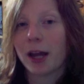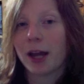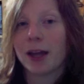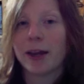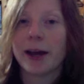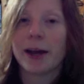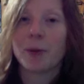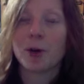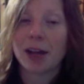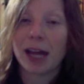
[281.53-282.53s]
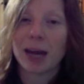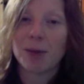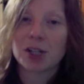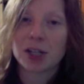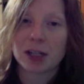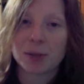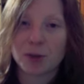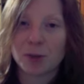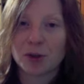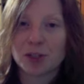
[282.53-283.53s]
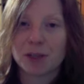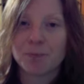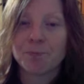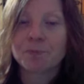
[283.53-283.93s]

a origami channel promotion.